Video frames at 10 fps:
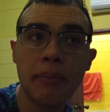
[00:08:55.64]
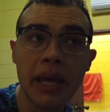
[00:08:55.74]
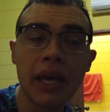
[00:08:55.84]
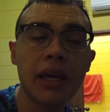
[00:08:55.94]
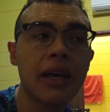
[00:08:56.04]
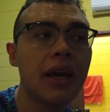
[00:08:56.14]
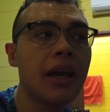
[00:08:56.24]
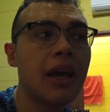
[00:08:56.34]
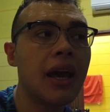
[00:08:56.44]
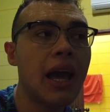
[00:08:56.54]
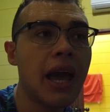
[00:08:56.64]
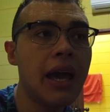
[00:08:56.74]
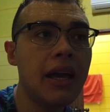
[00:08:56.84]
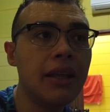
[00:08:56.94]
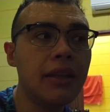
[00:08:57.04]
big,
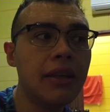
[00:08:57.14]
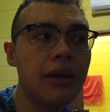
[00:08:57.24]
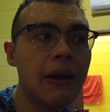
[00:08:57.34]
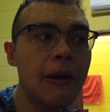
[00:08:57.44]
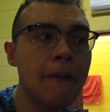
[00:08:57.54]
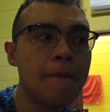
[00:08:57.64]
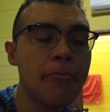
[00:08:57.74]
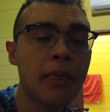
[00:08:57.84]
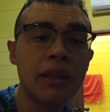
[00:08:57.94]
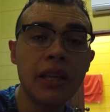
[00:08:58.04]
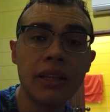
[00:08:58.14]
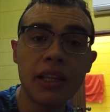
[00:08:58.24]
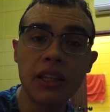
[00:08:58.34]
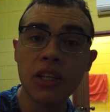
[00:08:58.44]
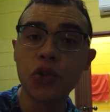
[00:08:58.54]
and
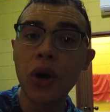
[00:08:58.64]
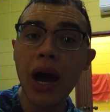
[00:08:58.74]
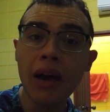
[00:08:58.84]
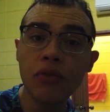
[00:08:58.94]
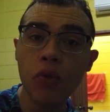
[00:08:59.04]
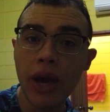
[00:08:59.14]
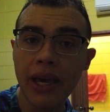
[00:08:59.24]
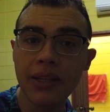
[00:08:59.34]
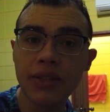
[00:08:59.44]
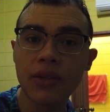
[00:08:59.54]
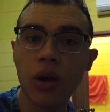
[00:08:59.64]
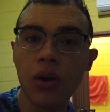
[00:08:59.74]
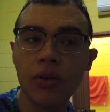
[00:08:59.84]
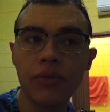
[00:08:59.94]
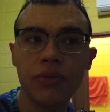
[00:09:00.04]
the driveways
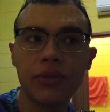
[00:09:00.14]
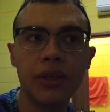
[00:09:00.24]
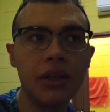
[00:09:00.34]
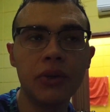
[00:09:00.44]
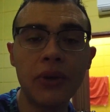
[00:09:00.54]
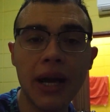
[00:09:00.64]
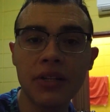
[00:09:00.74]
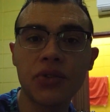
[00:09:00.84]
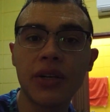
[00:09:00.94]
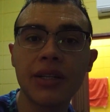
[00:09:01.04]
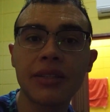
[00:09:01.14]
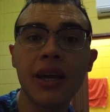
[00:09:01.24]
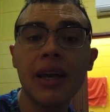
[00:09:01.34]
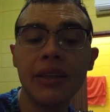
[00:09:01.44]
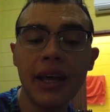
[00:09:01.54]
of the restaurants,